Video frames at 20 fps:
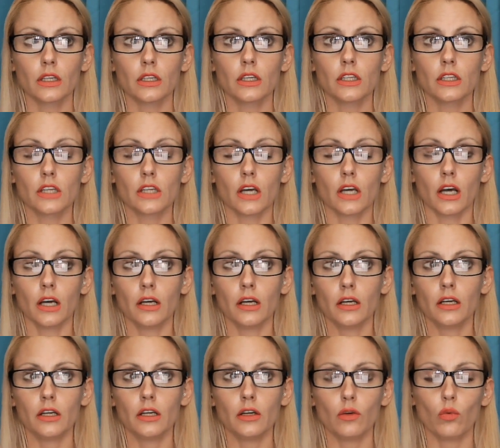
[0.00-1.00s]

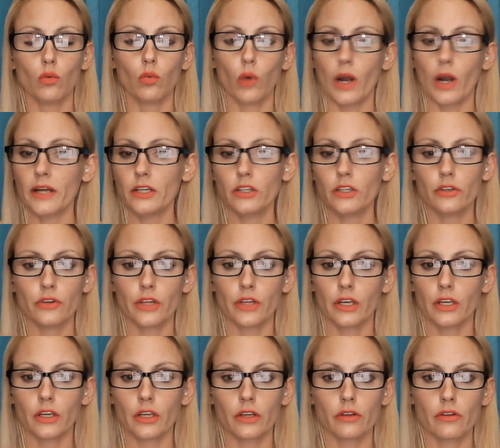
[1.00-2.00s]
Uh, why do you
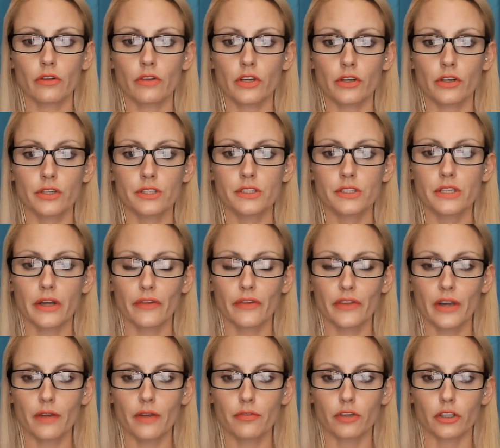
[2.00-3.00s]
think they're in South
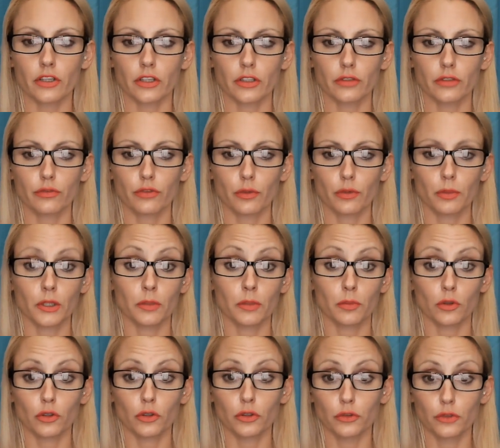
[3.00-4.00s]
Africa, for people
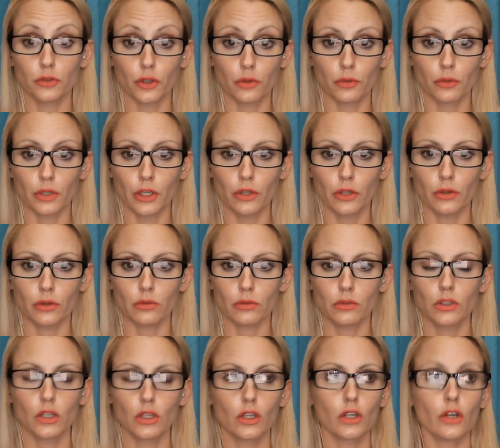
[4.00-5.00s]
who don't know?
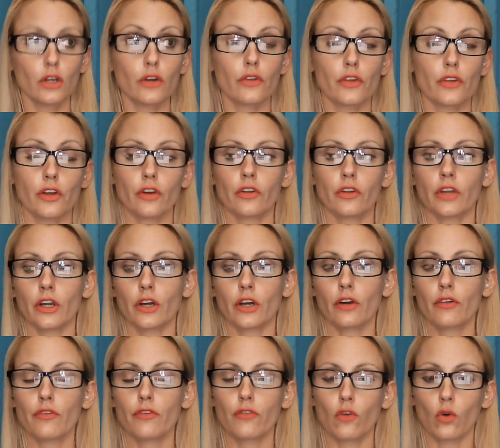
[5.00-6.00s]
They're there
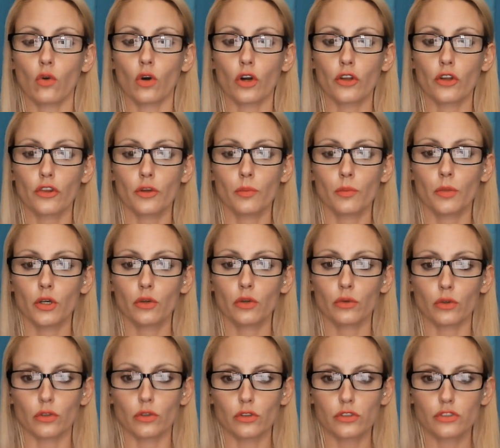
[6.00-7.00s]
for the
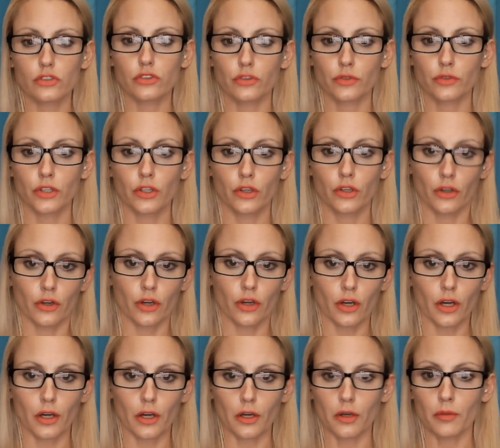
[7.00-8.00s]
minerals.
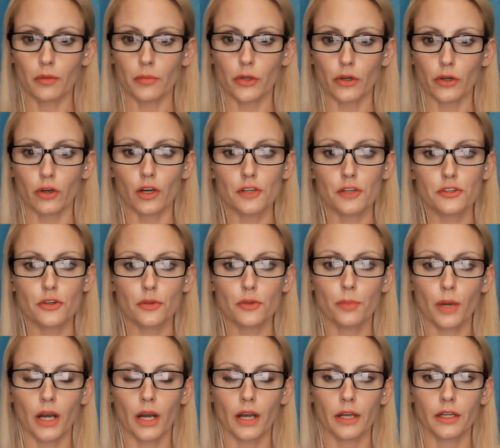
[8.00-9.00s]
Um, they're also
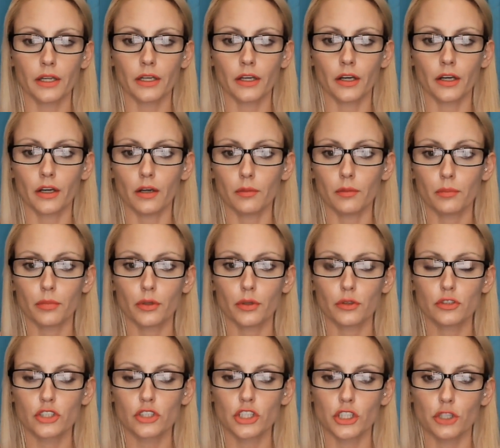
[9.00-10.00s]
buying up
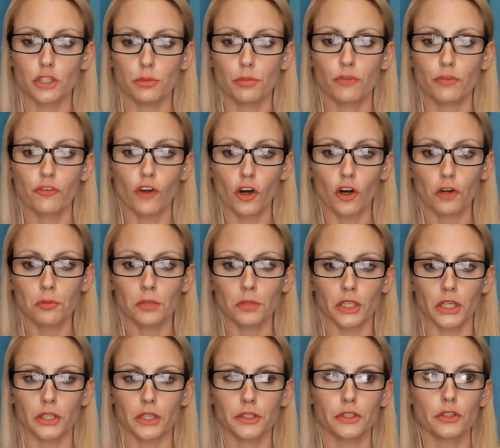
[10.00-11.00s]
cheap
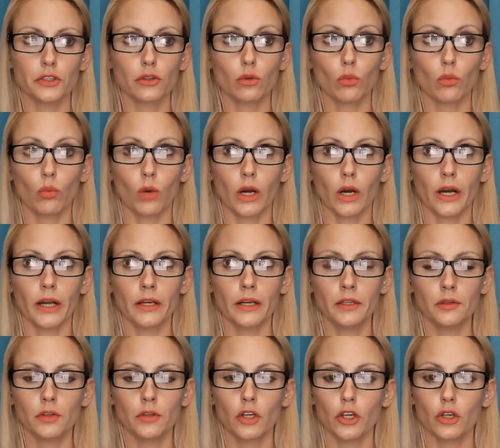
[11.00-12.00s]
farmland. Why?
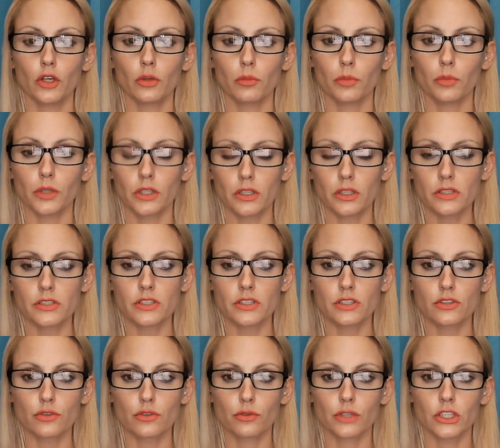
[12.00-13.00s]
Because it's
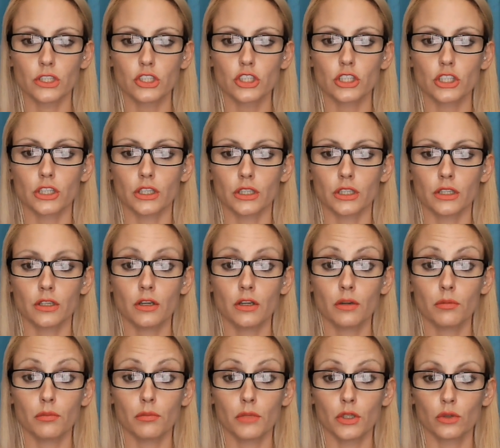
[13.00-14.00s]
rich in
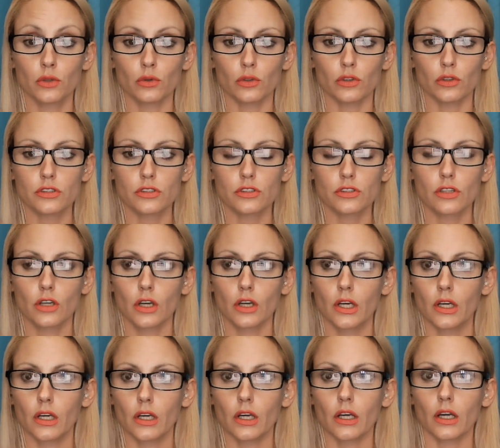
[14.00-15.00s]
minerals.
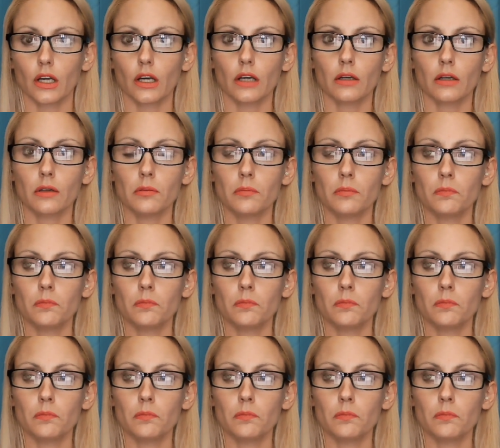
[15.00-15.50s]
Um...